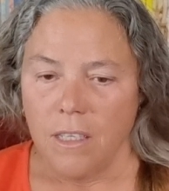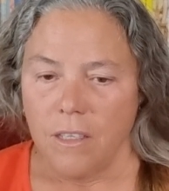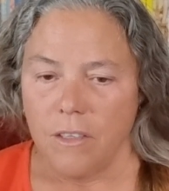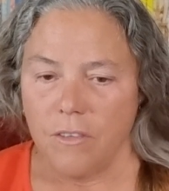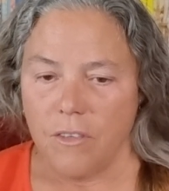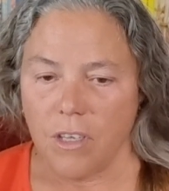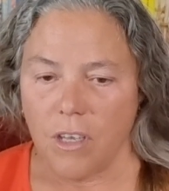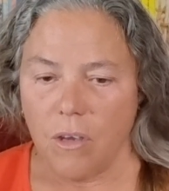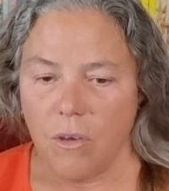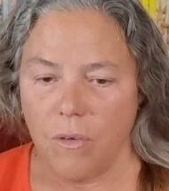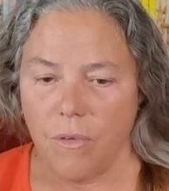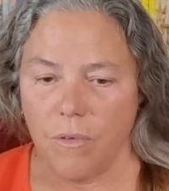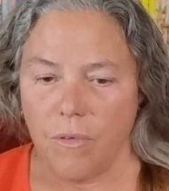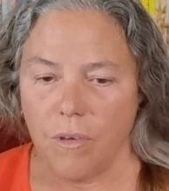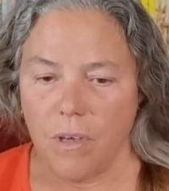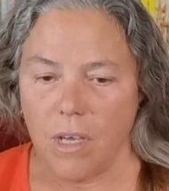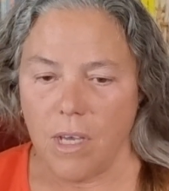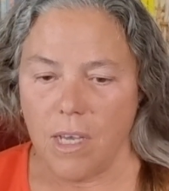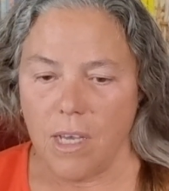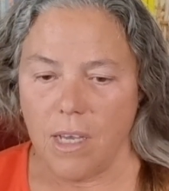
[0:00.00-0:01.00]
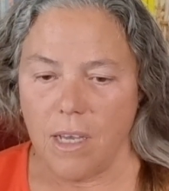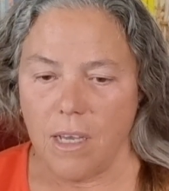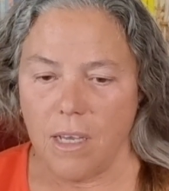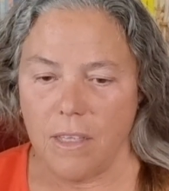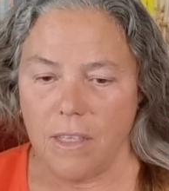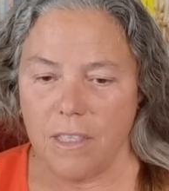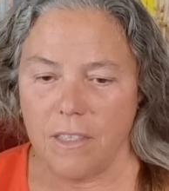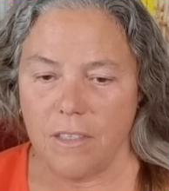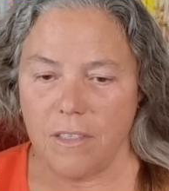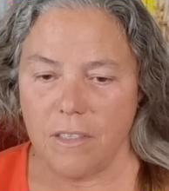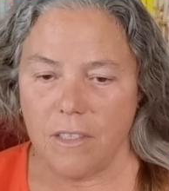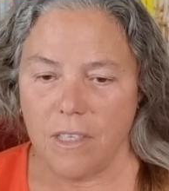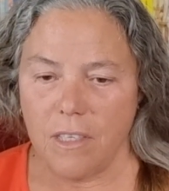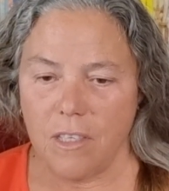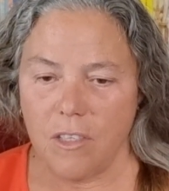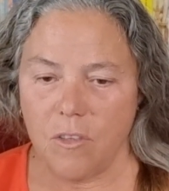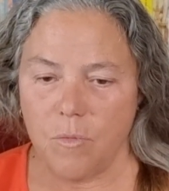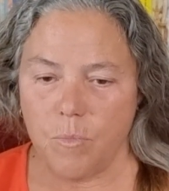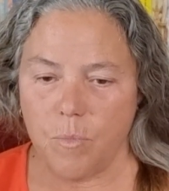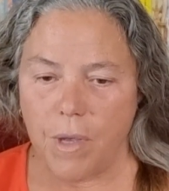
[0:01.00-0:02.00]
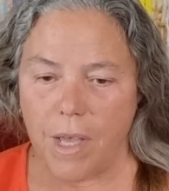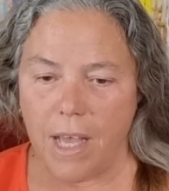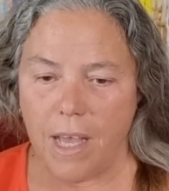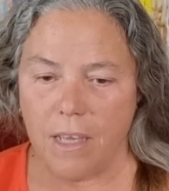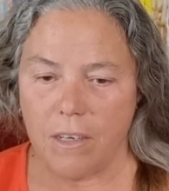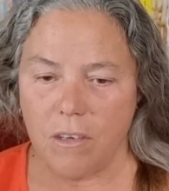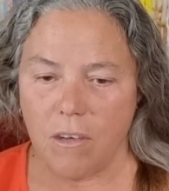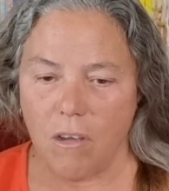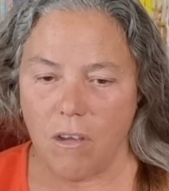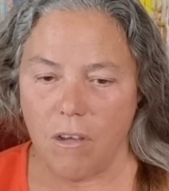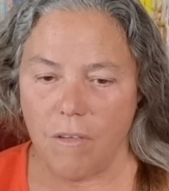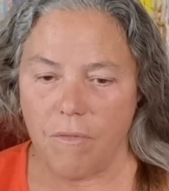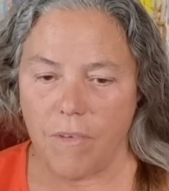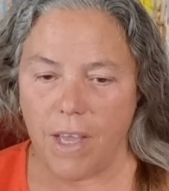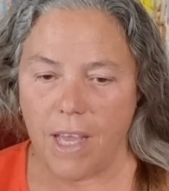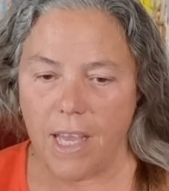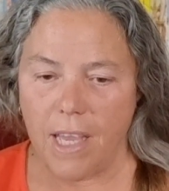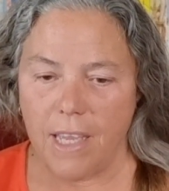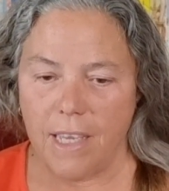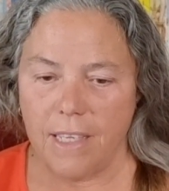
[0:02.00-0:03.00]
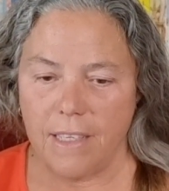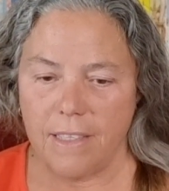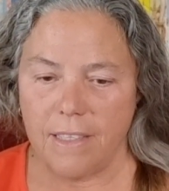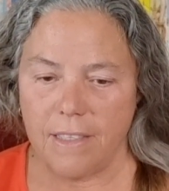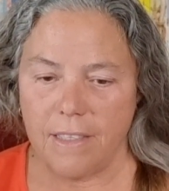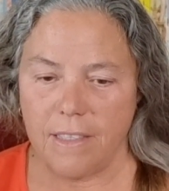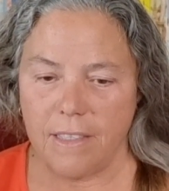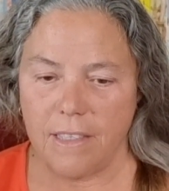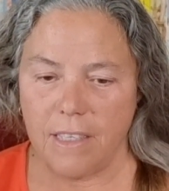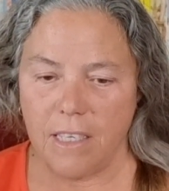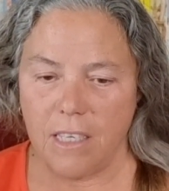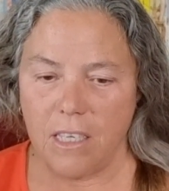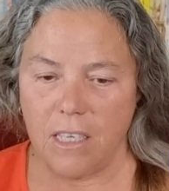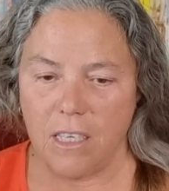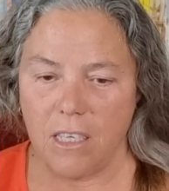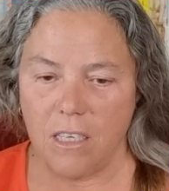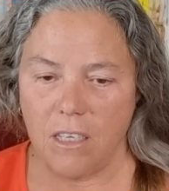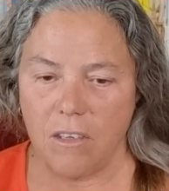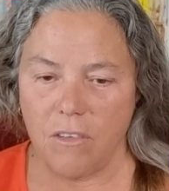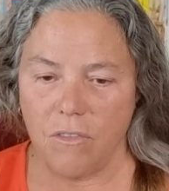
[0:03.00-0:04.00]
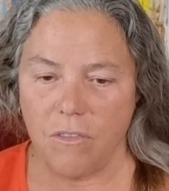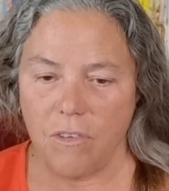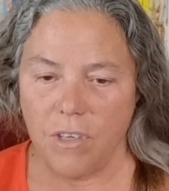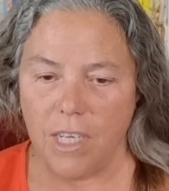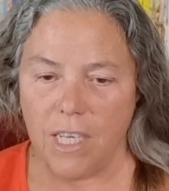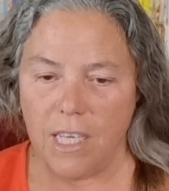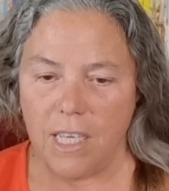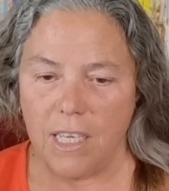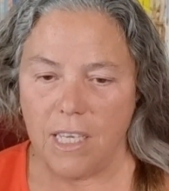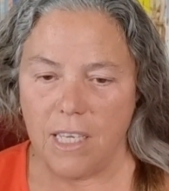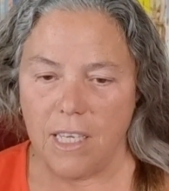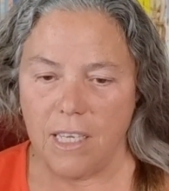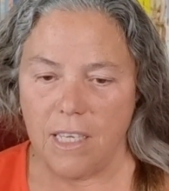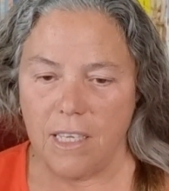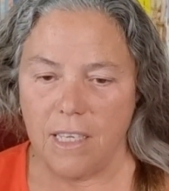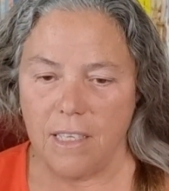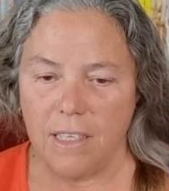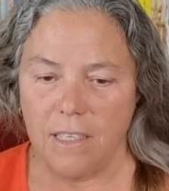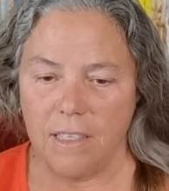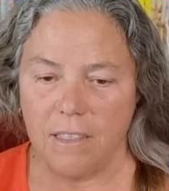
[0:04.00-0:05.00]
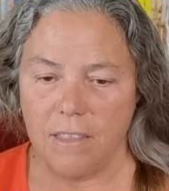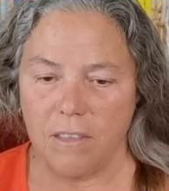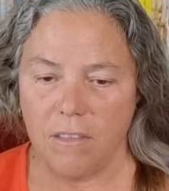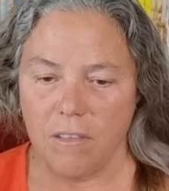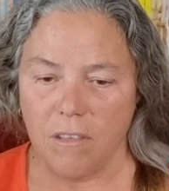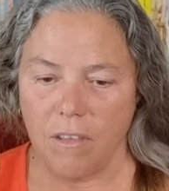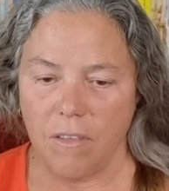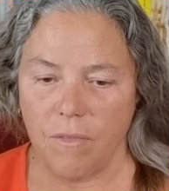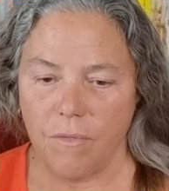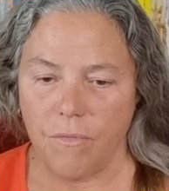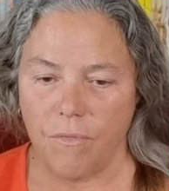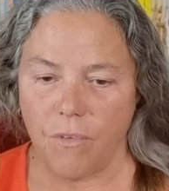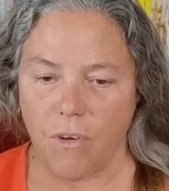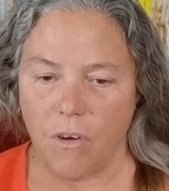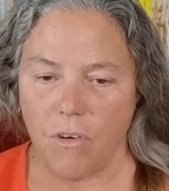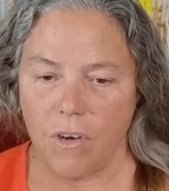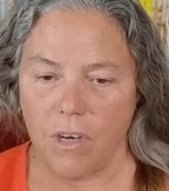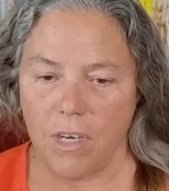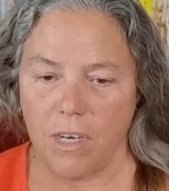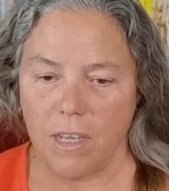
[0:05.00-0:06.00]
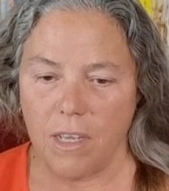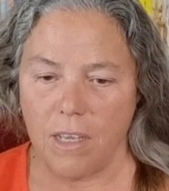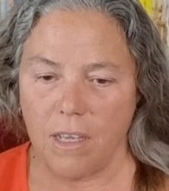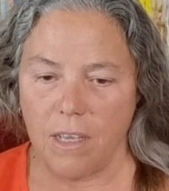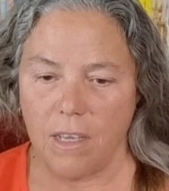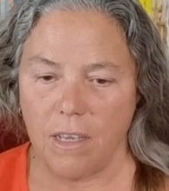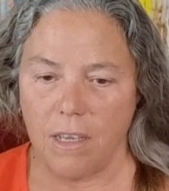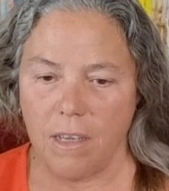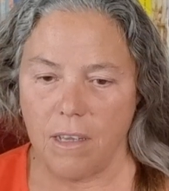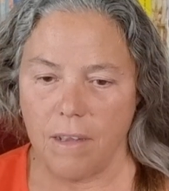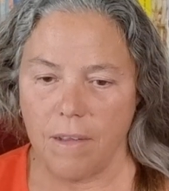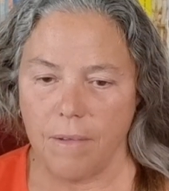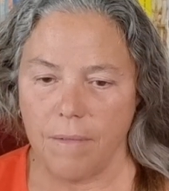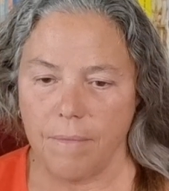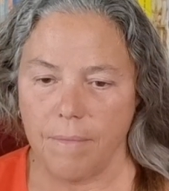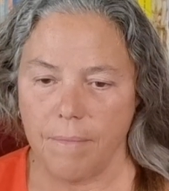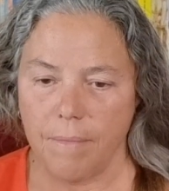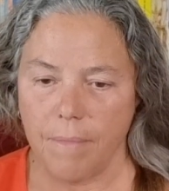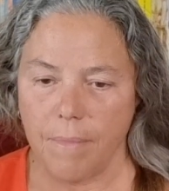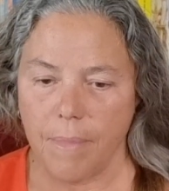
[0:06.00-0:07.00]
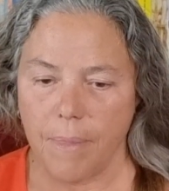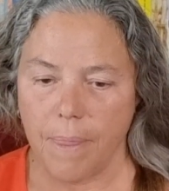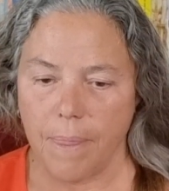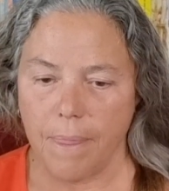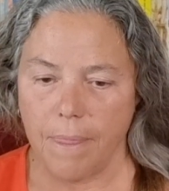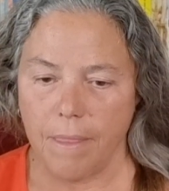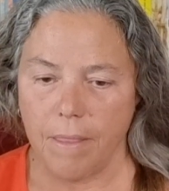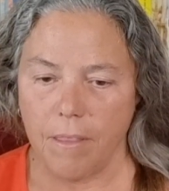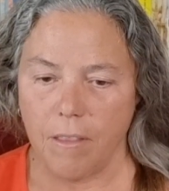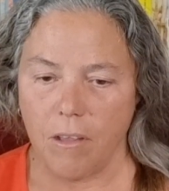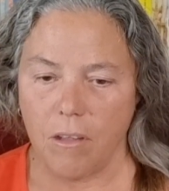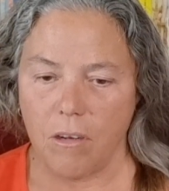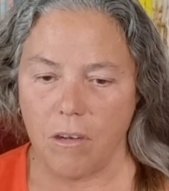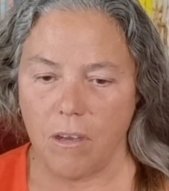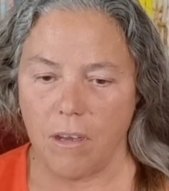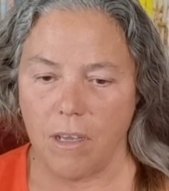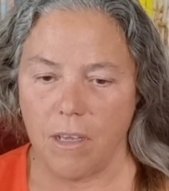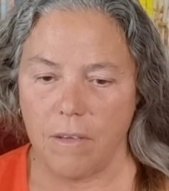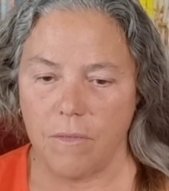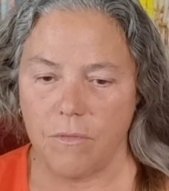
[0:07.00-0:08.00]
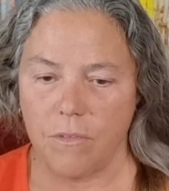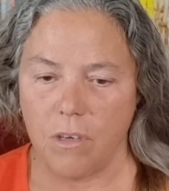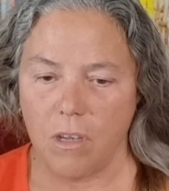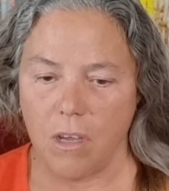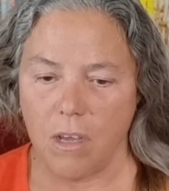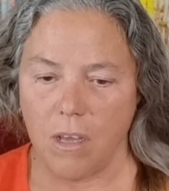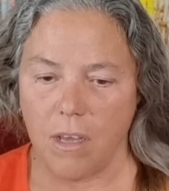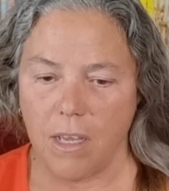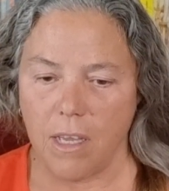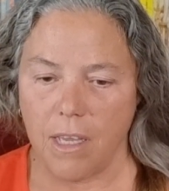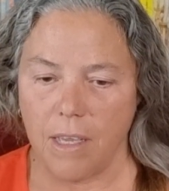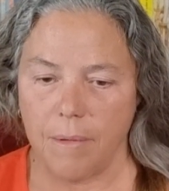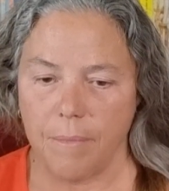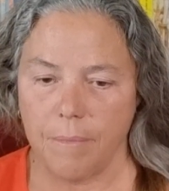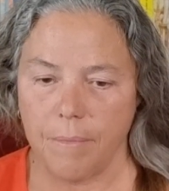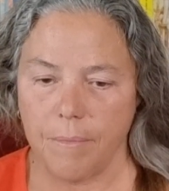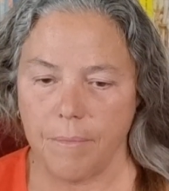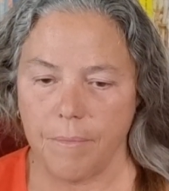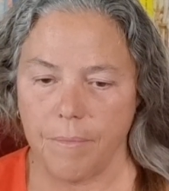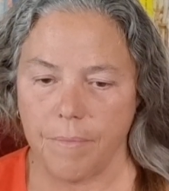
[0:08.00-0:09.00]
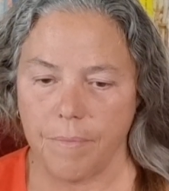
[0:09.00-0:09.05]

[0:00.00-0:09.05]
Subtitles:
So, this is part of a series, not Foreigner, not Eye of Time.